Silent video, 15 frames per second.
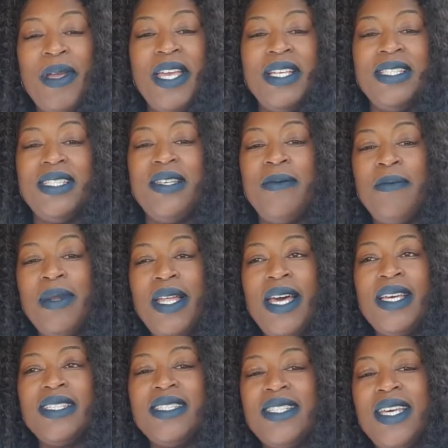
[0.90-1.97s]
Peace and
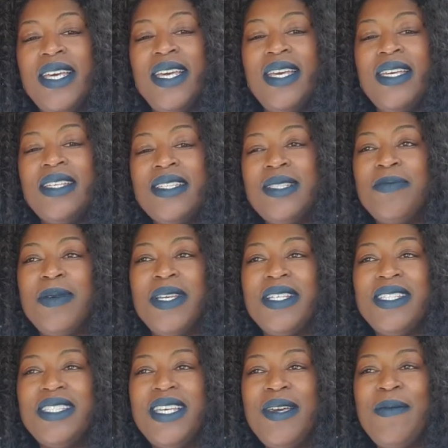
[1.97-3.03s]
blessings.
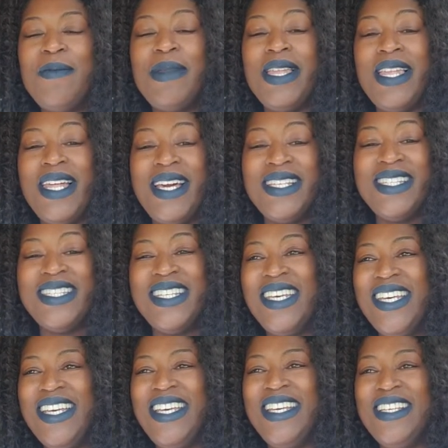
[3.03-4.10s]
Peace and
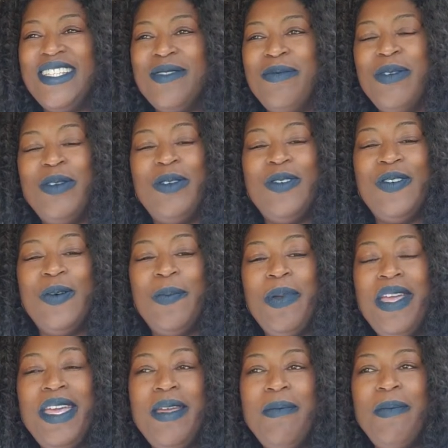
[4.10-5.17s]
blessings, beautiful
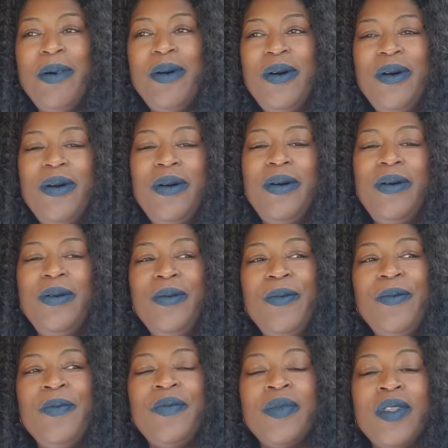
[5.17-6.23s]
people.
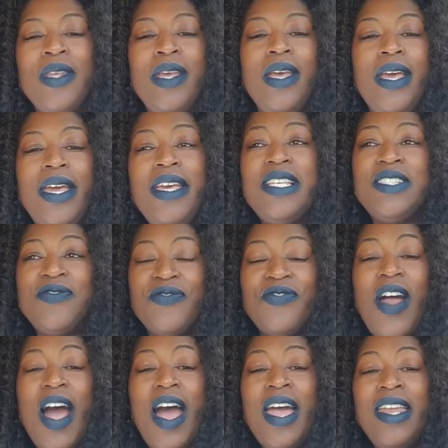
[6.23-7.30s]
It's
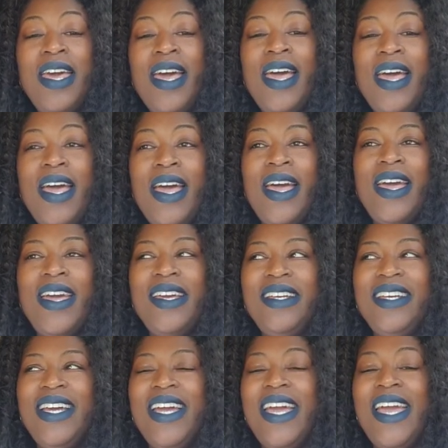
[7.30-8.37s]

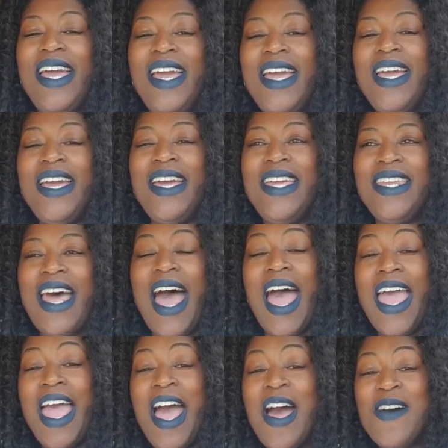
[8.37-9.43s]
Friday, and
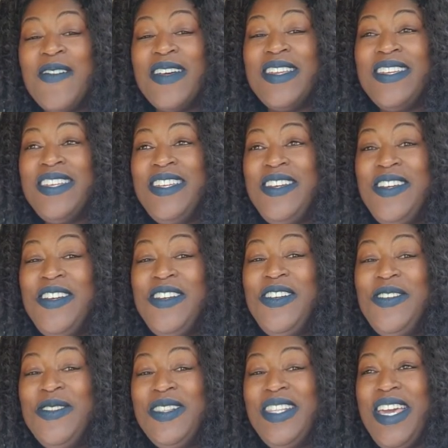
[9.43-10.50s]
I have a
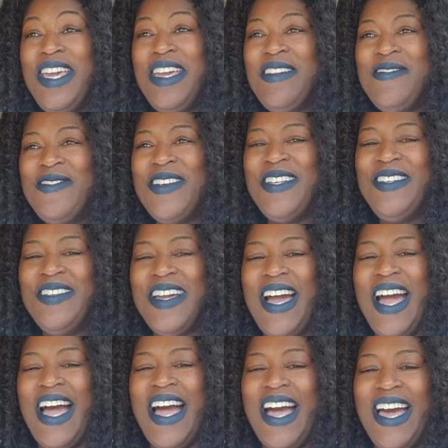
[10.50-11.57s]
new thing for you
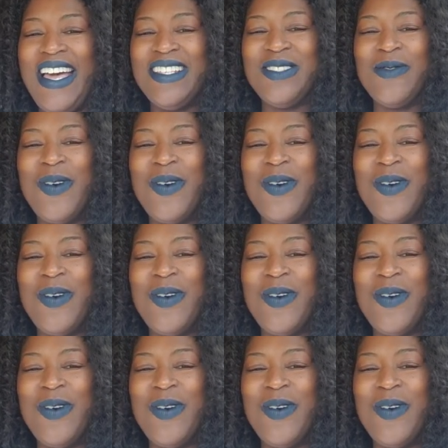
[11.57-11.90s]
guys.